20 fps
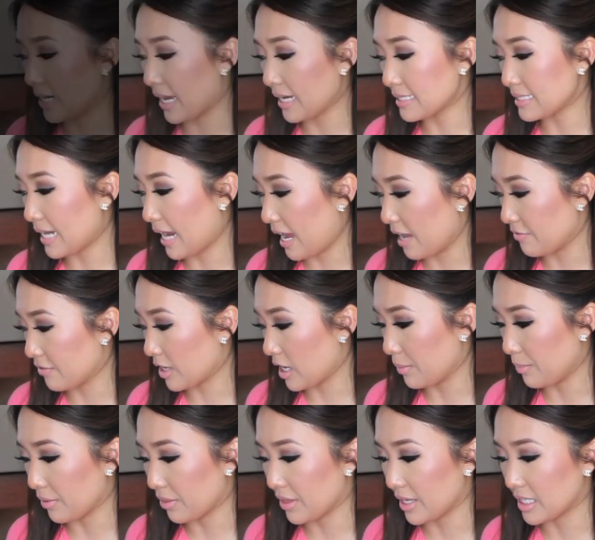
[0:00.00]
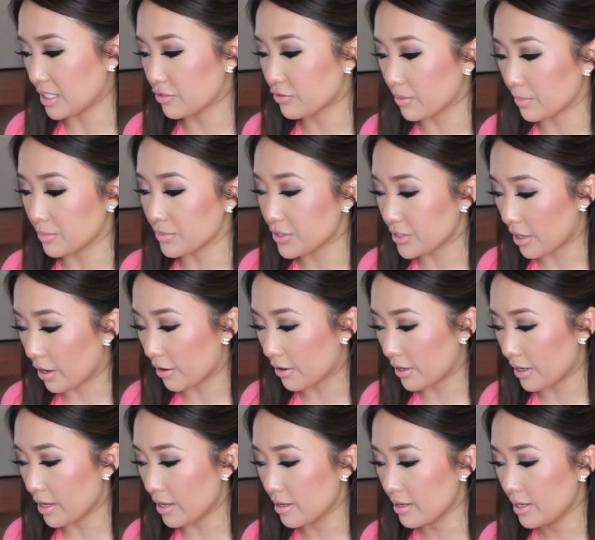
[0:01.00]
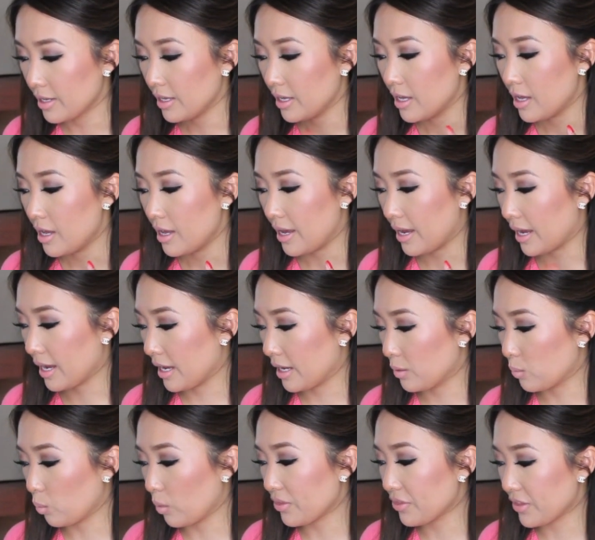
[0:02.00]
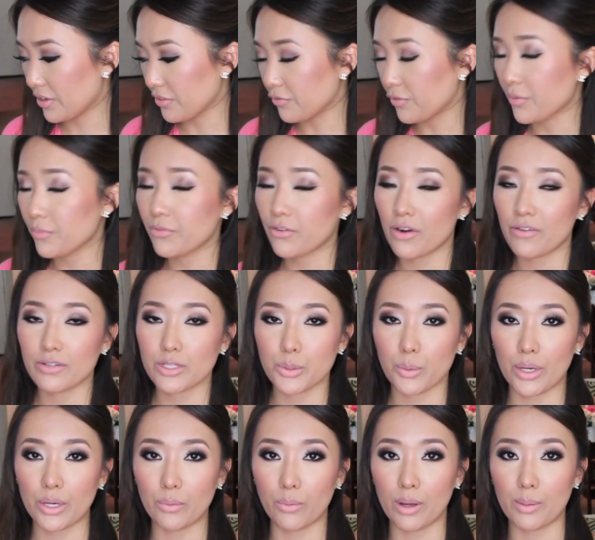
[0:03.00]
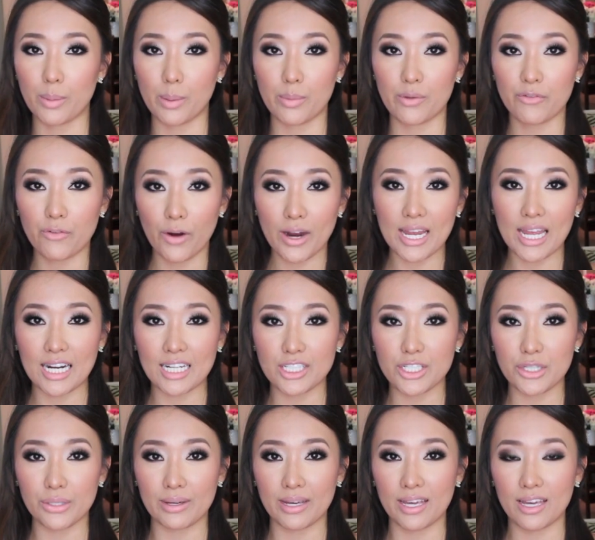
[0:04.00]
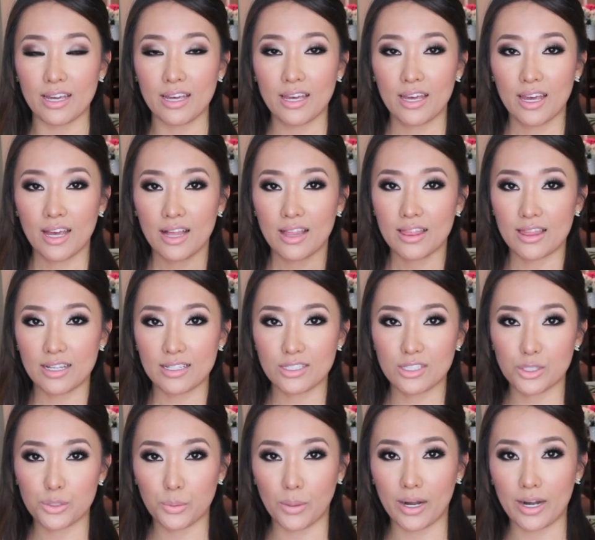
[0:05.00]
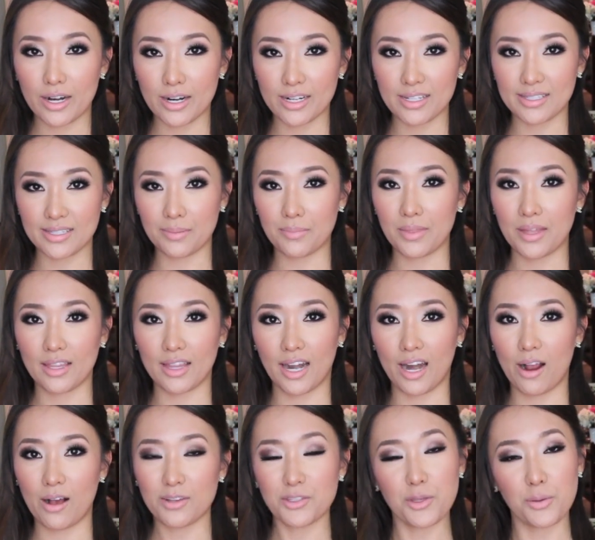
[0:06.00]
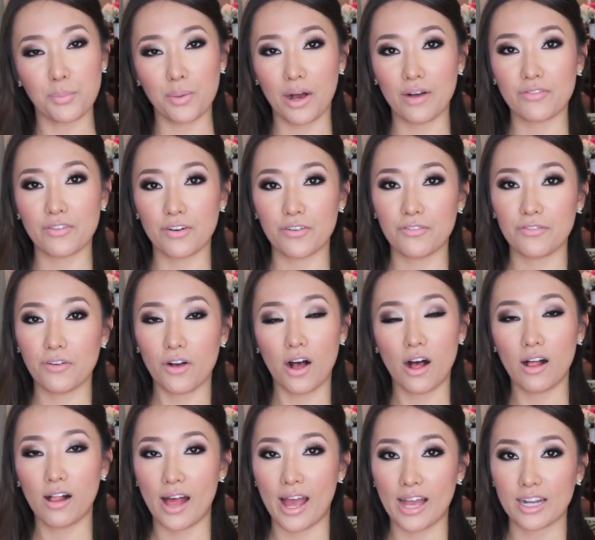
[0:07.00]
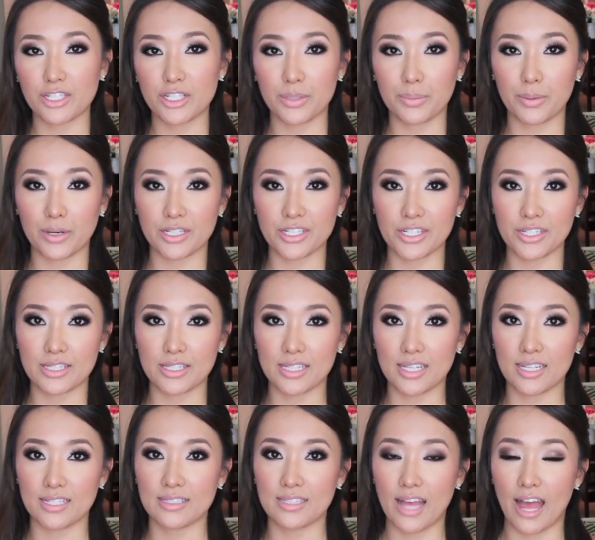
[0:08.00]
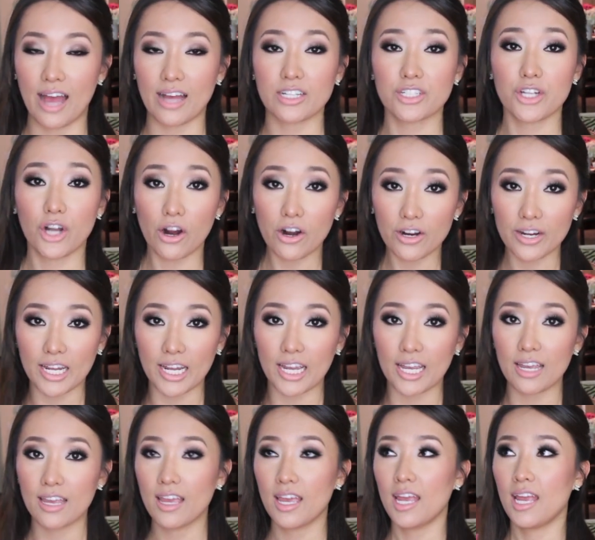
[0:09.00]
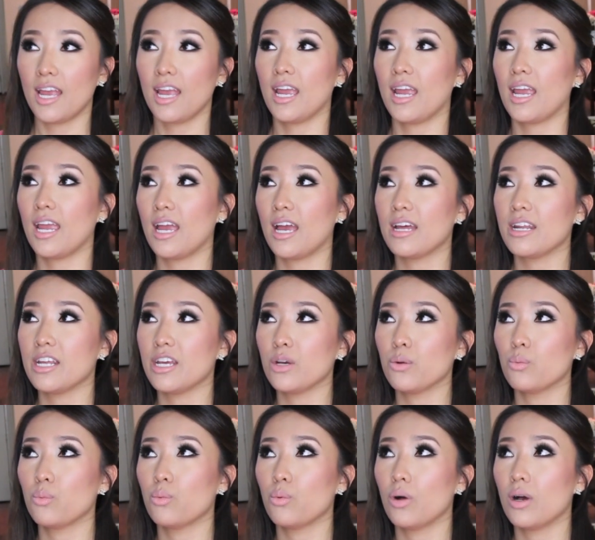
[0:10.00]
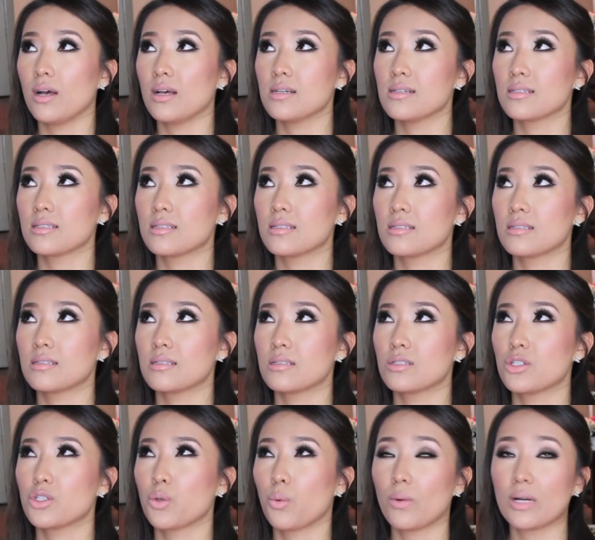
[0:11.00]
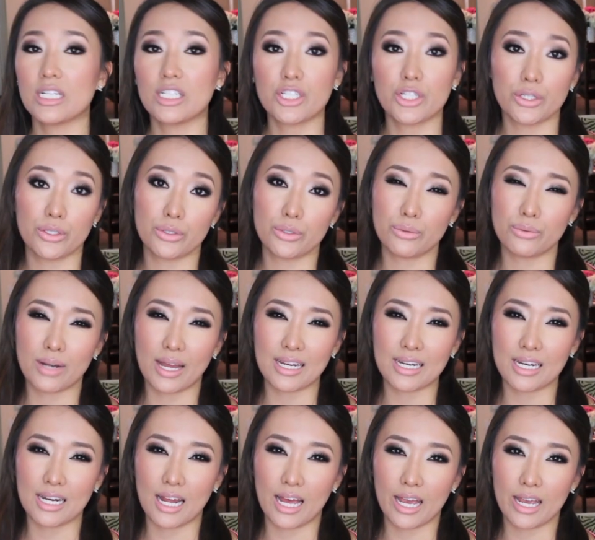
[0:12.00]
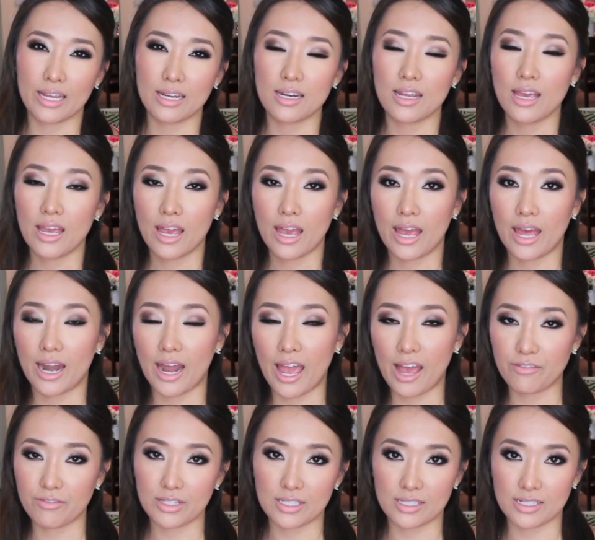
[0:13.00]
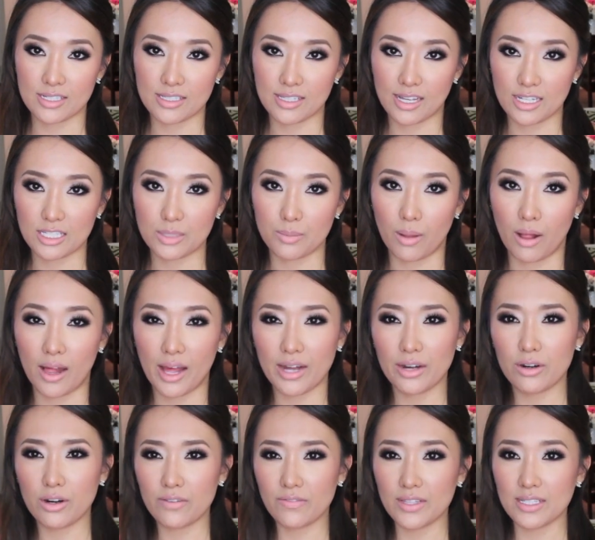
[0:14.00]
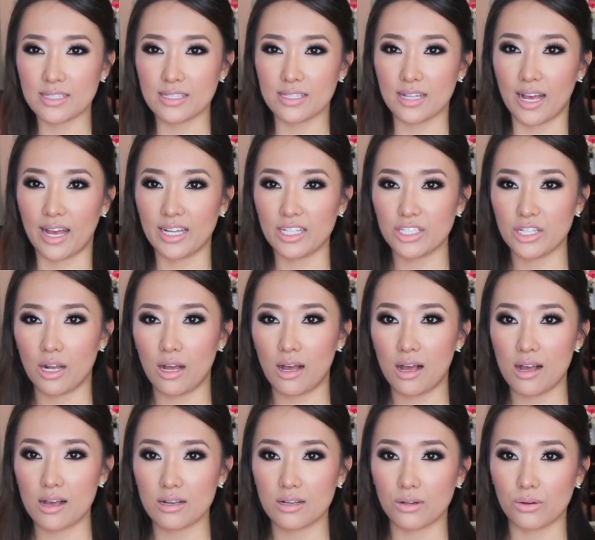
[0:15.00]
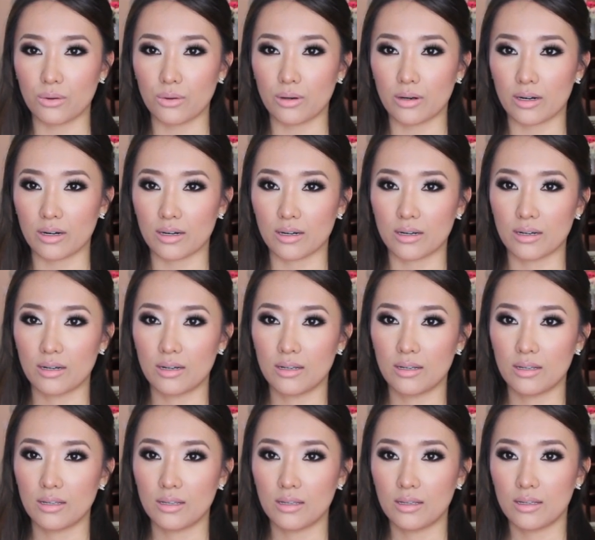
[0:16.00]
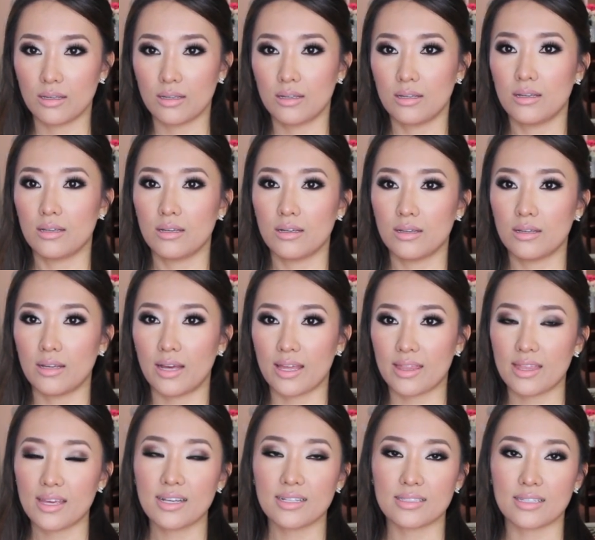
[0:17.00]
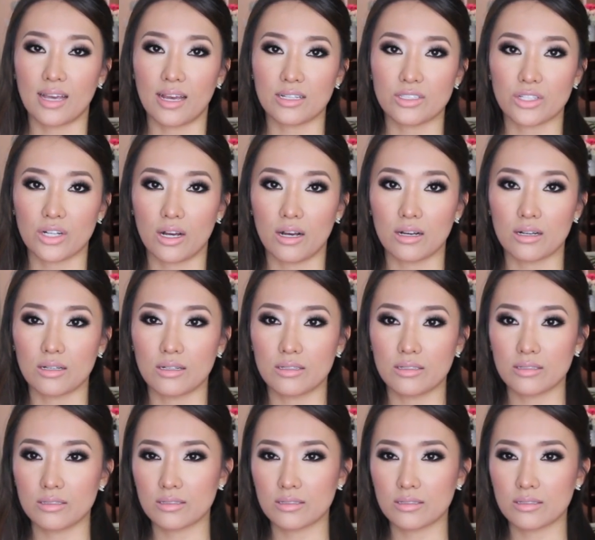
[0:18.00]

Next, I have a couple things from Zara and one thing from Forever 21. But before I get into it, this sweater is something that I also bought for fall. I actually purchased this at Target and it was $22.99 and I have this in a size small. I don't know if this is a hedgehog or I think it's a hedgehog